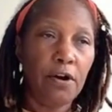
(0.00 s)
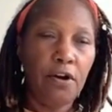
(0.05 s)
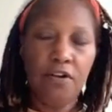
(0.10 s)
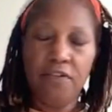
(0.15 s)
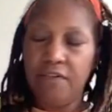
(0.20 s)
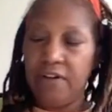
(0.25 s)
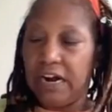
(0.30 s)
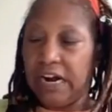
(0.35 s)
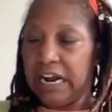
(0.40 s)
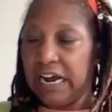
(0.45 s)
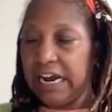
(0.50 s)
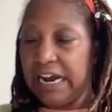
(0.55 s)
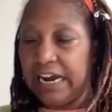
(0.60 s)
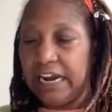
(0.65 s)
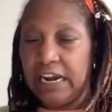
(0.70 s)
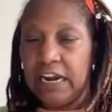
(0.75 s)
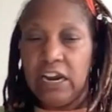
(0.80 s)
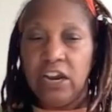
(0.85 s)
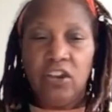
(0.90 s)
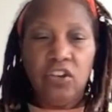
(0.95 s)

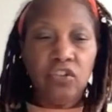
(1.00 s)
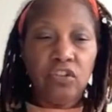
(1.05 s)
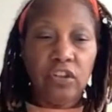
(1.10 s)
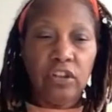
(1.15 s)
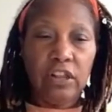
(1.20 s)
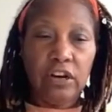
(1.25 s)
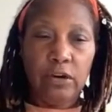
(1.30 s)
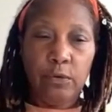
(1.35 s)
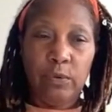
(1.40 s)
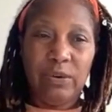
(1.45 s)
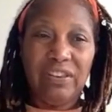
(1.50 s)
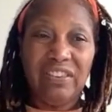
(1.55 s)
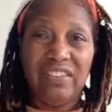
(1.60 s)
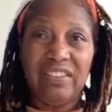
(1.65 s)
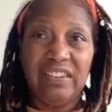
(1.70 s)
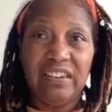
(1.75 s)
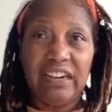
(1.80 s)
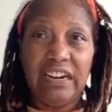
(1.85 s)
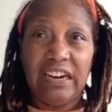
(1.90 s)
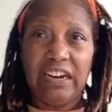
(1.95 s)
overnight so that it would
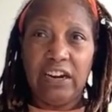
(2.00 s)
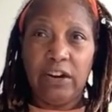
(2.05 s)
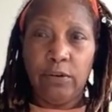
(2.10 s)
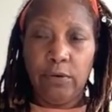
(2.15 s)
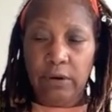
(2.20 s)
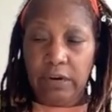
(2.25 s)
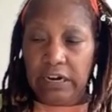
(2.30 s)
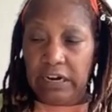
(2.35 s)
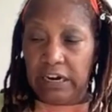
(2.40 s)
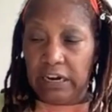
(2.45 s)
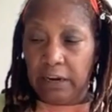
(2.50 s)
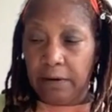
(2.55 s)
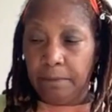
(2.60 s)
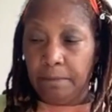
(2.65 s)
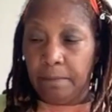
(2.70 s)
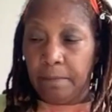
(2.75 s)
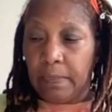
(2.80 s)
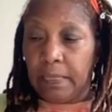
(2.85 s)
stay green.